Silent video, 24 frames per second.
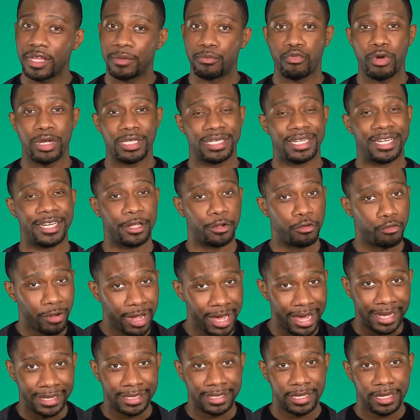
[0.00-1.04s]
in President
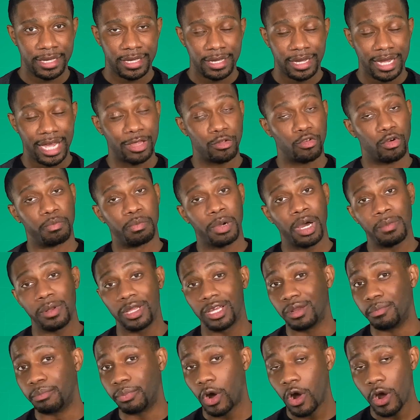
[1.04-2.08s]
Grant and the
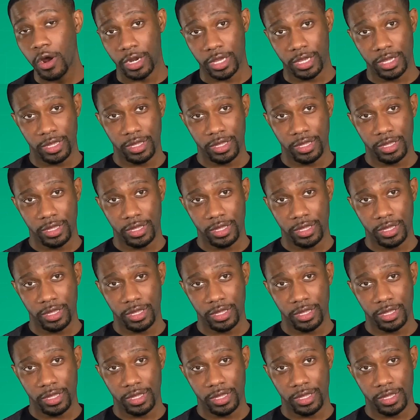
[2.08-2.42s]
Republican Party.